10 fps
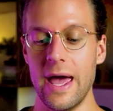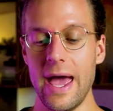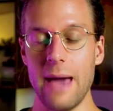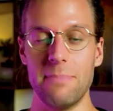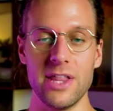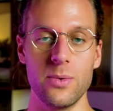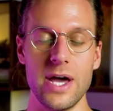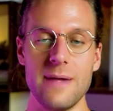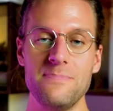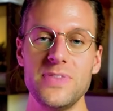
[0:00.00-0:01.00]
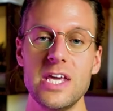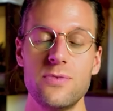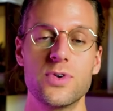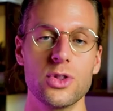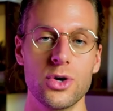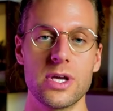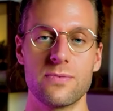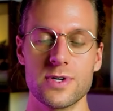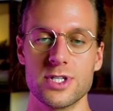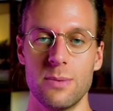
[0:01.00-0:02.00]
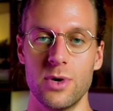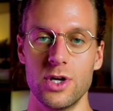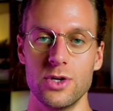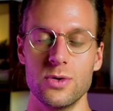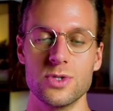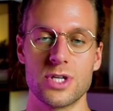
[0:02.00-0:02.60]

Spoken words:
And by the way, if you're looking for someone who's